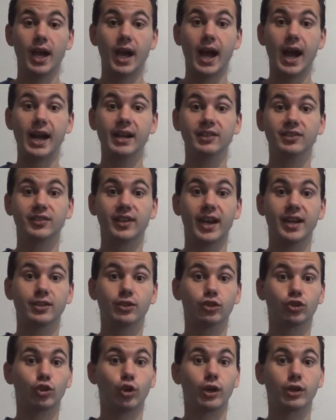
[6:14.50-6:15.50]
I decided
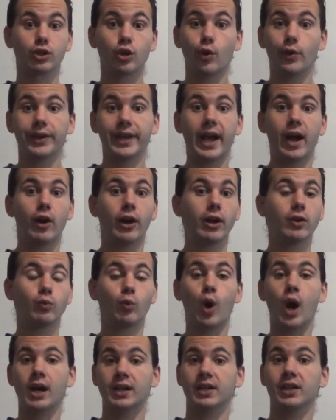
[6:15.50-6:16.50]
to start going out
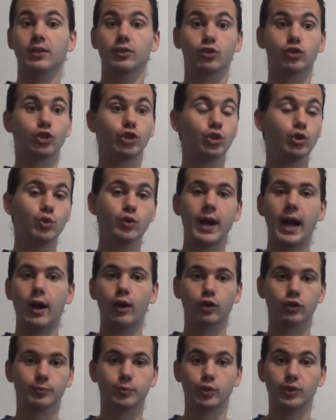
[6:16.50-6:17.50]
and walking 2
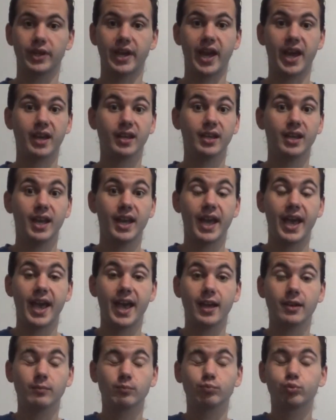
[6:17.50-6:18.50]
hours per day
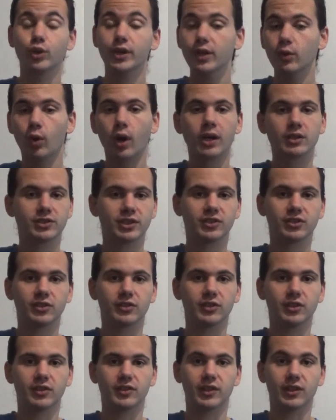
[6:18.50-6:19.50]
and pretty long
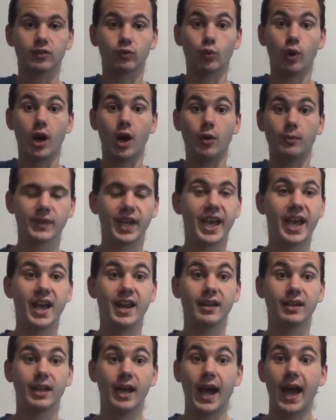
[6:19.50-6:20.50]
distances as well.
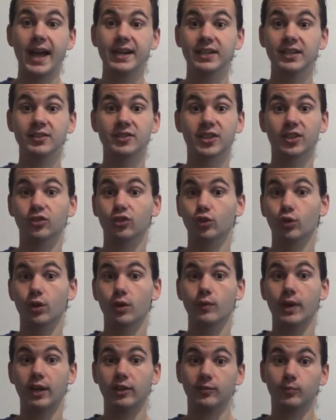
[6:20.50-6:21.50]
And I didn't just do it
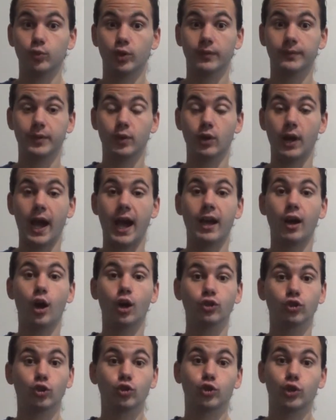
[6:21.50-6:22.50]
around Springfield. I
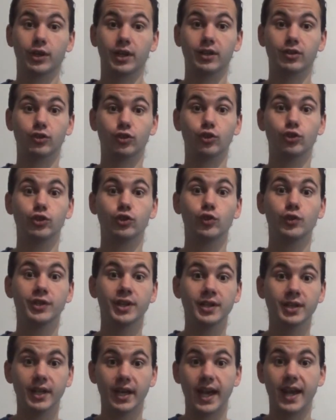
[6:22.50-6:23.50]
also took it to
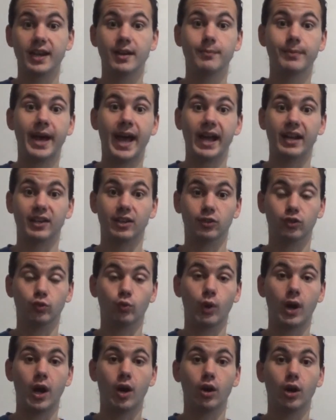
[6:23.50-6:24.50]
Union and then back as
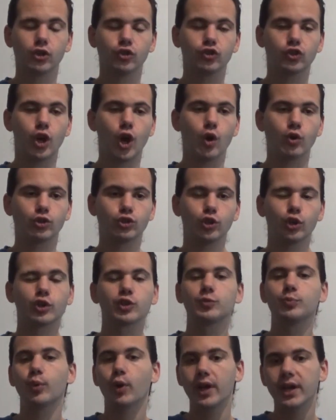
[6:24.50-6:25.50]
well. So to
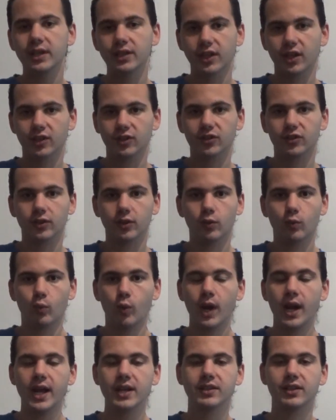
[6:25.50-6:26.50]
explain this,
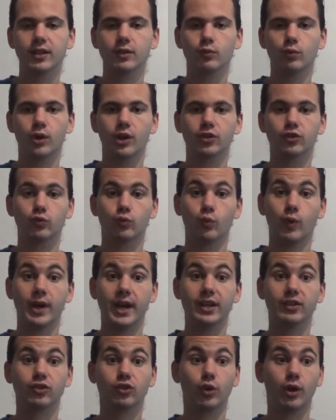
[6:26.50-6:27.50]
what I did was when
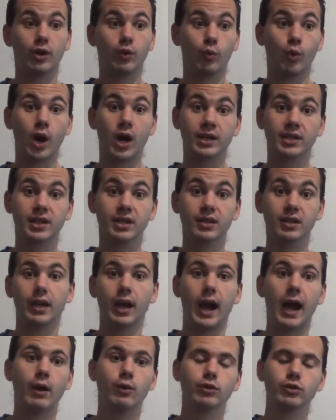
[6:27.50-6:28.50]
I started walking,
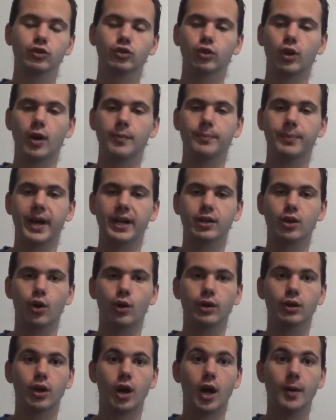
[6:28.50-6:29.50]
I would start by
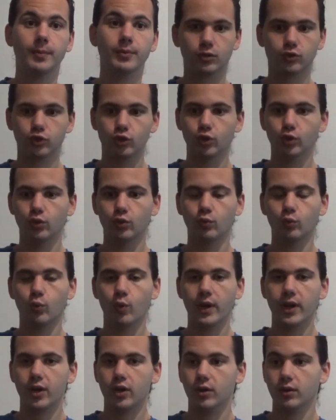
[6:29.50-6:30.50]
going up to
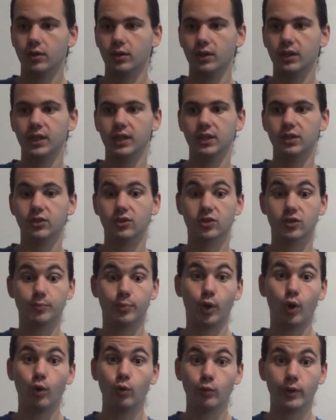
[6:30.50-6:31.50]
where the
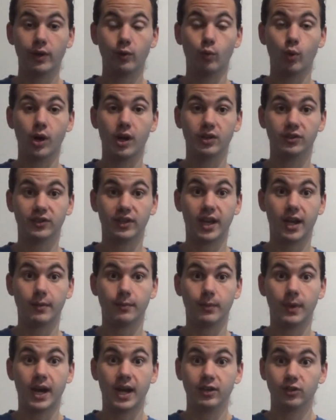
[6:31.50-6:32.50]
Chipotle was
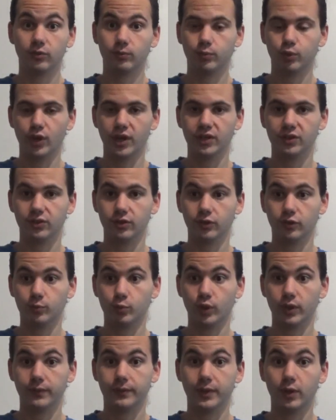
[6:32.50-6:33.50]
at my place in
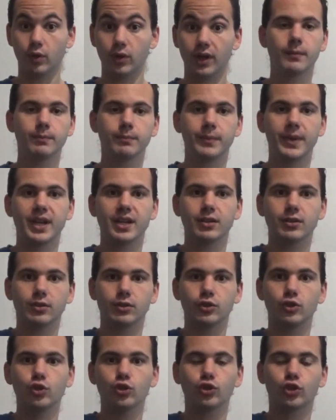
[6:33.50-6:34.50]
Springfield, made
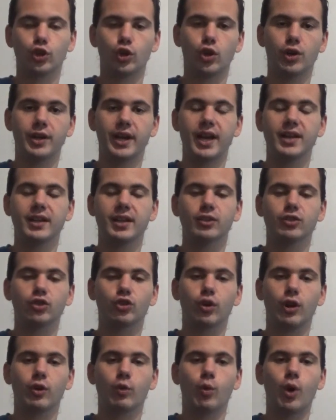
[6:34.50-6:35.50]
a U-turn, and then
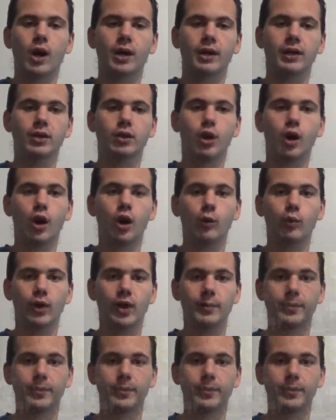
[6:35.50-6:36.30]
started walking all the way